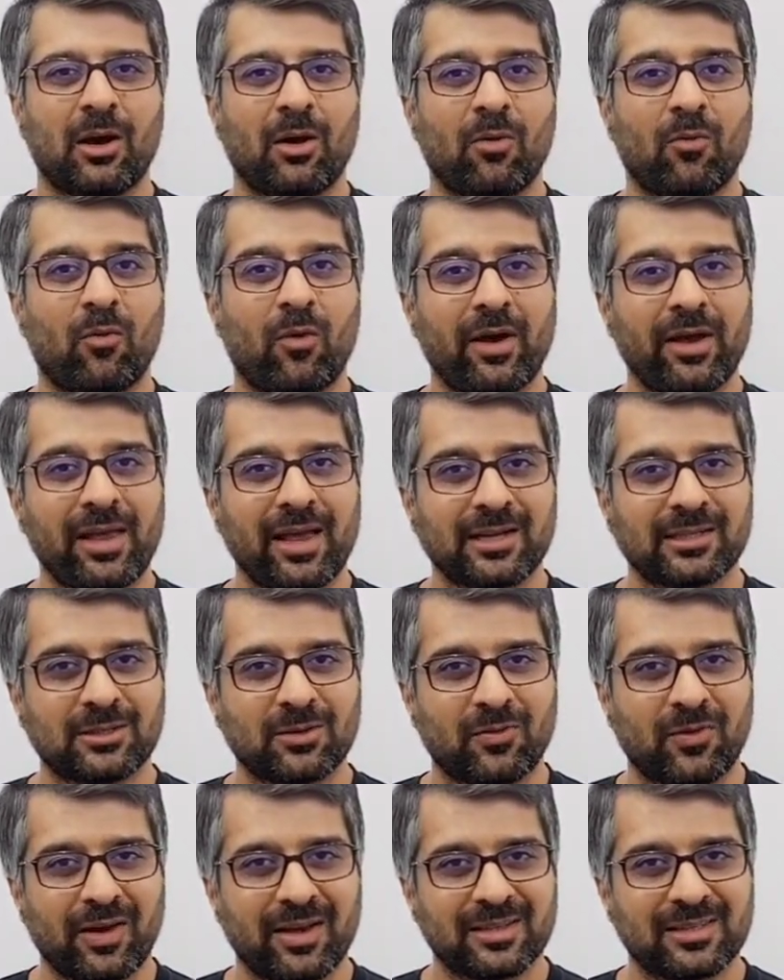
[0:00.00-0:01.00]
why
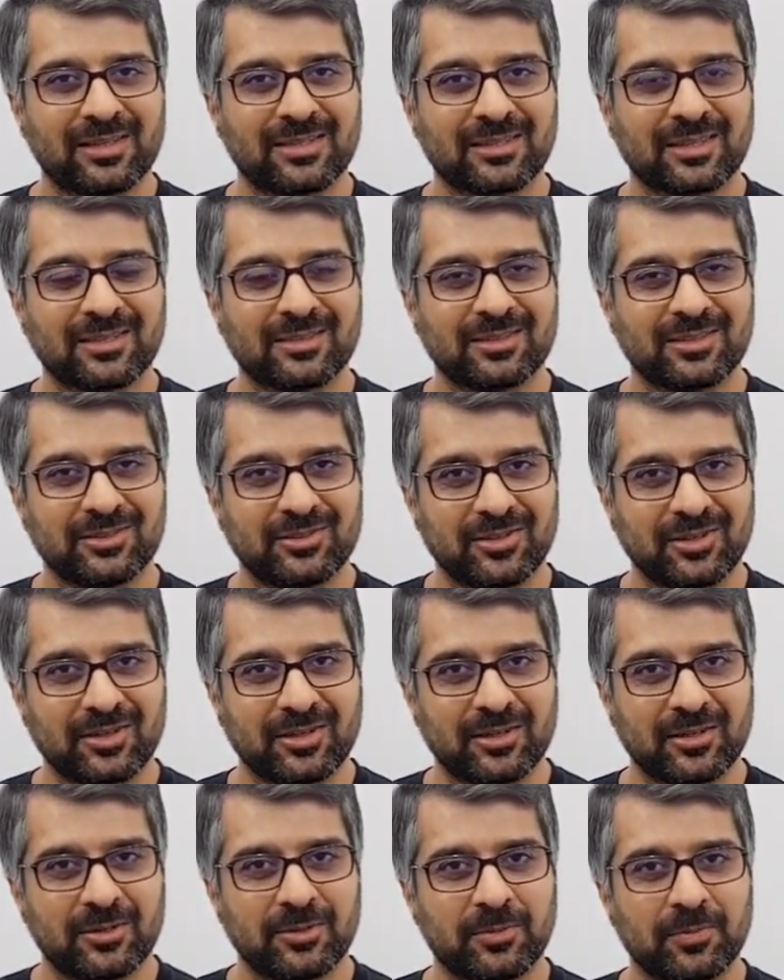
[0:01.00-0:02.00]
active voice is
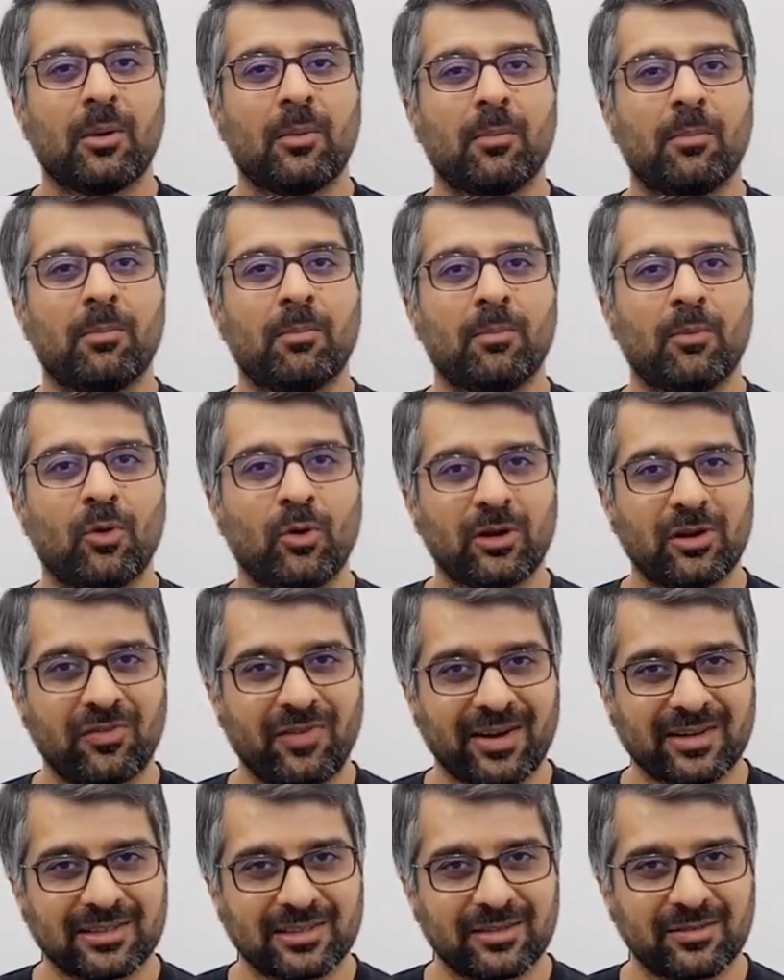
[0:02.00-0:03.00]
considered more
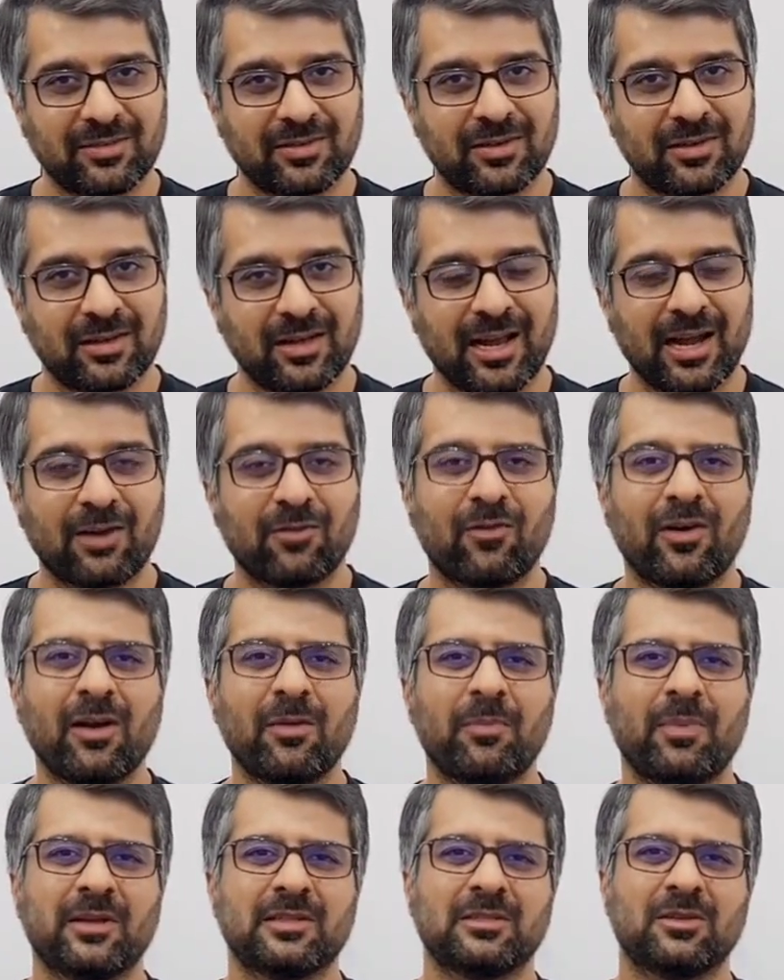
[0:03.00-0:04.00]
effective and
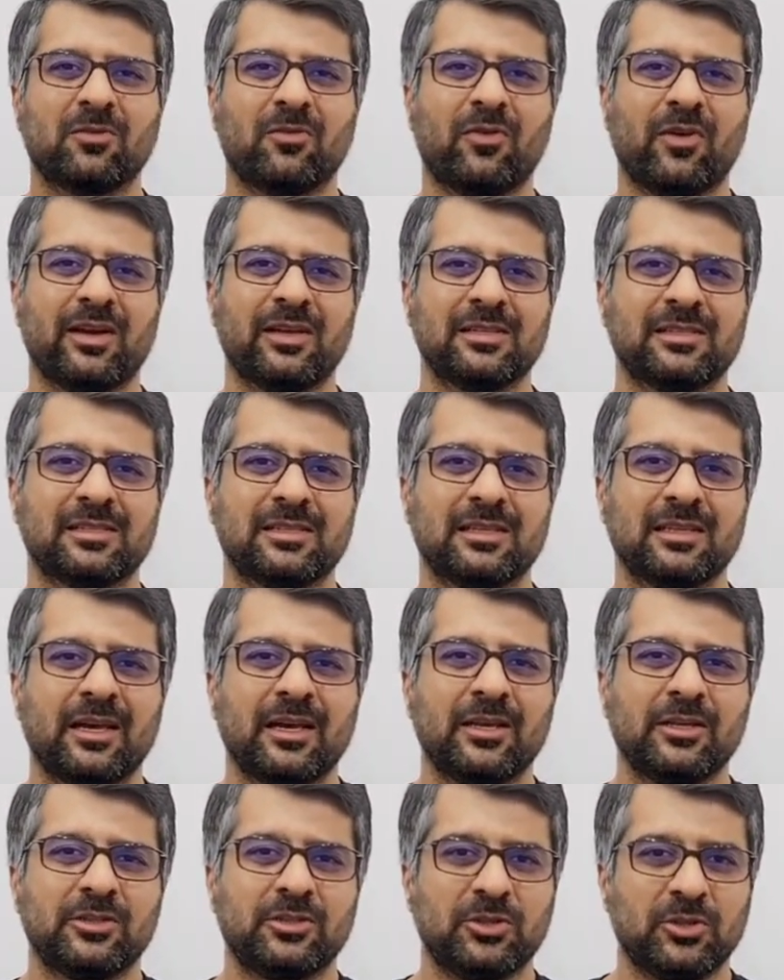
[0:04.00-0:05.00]
why passive voice
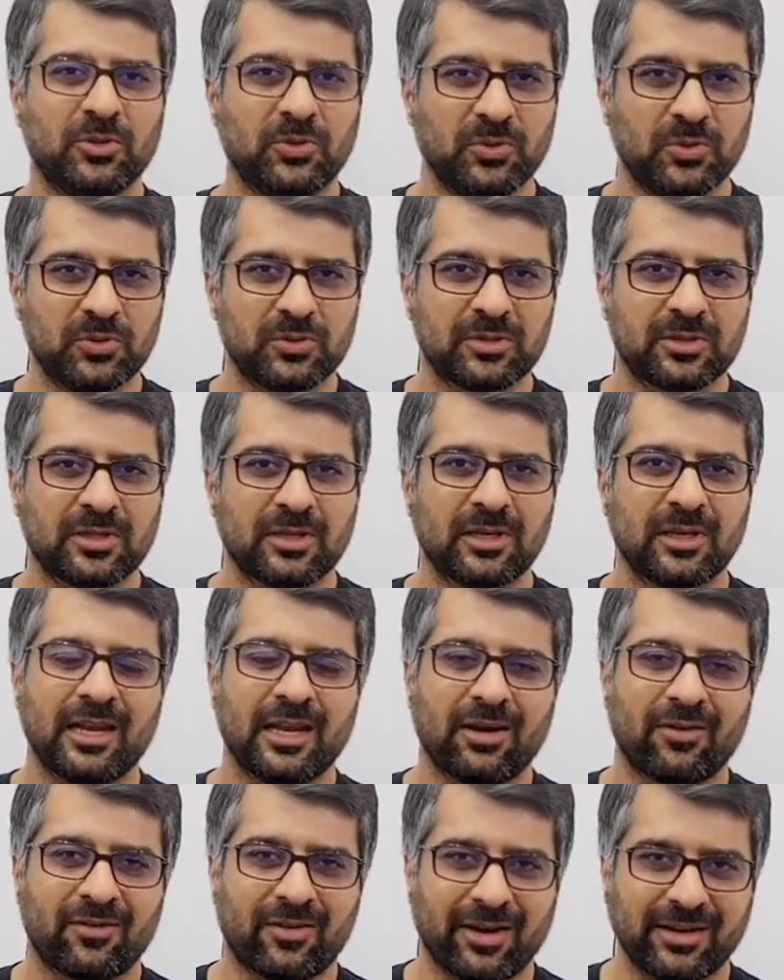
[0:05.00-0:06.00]
is used
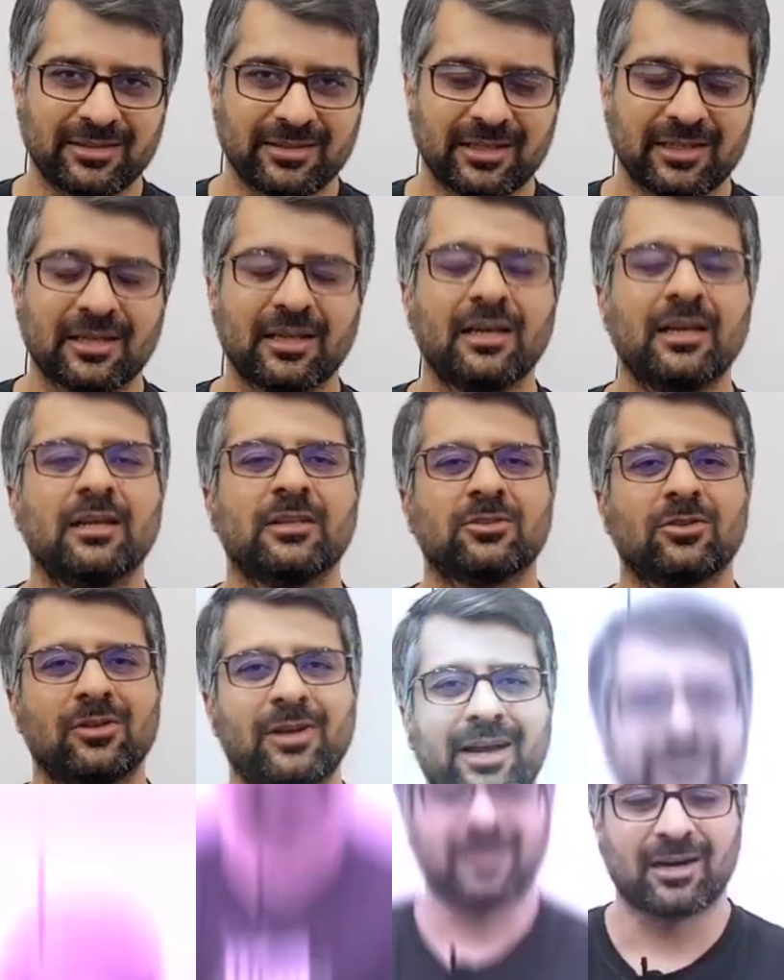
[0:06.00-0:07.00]
in our writing. So
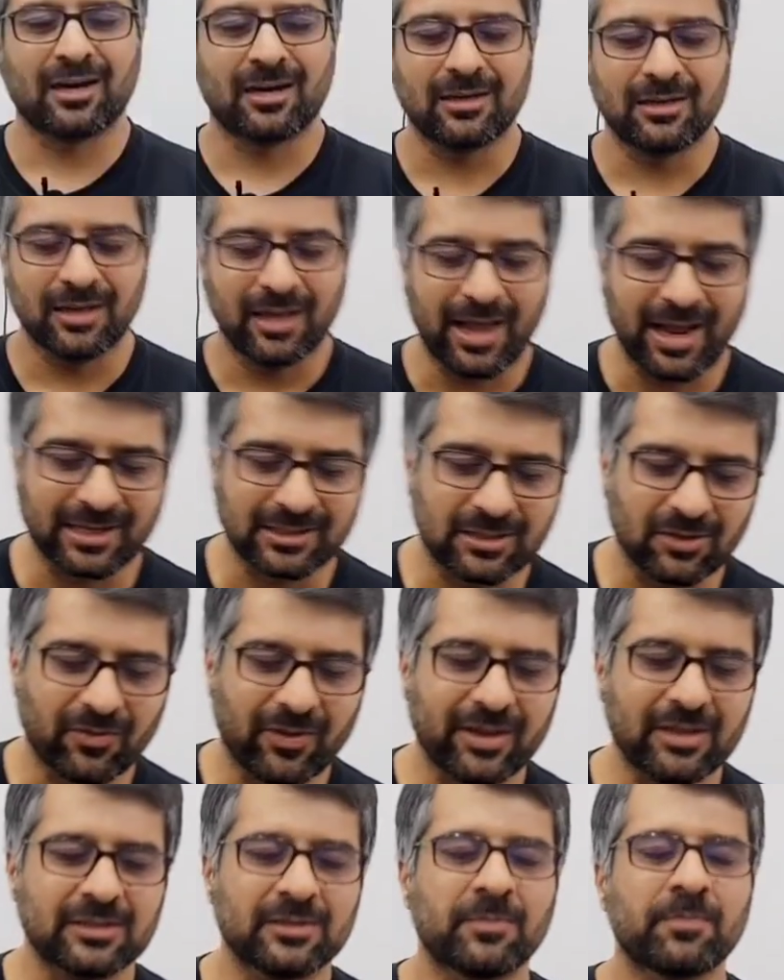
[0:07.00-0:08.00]
let's start. Active
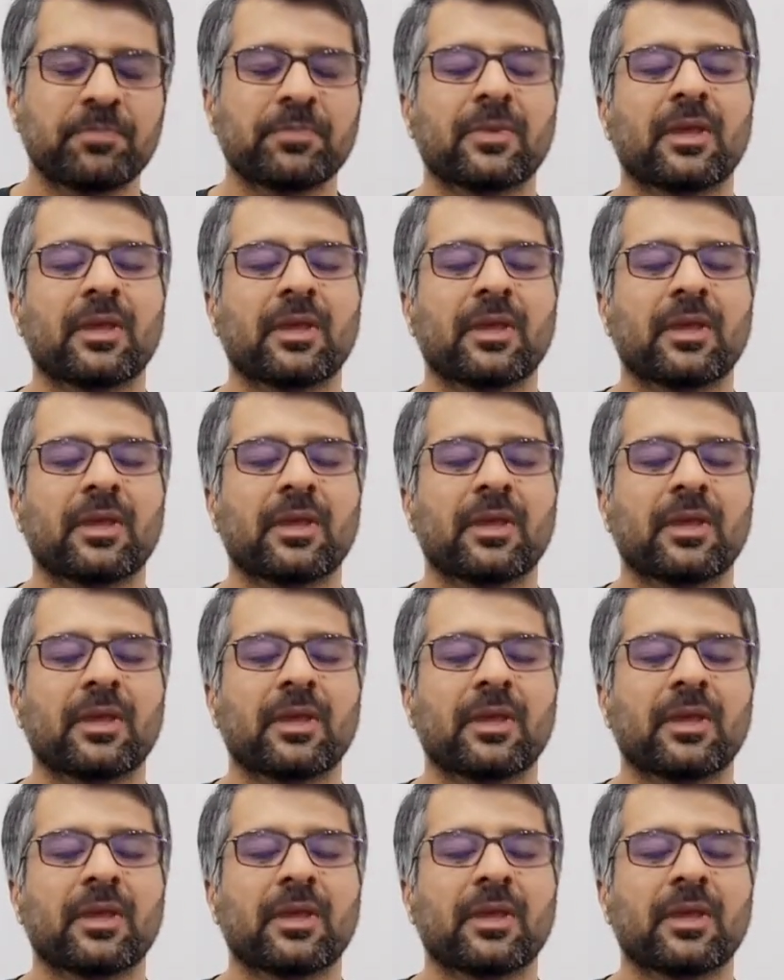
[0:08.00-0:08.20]
voice.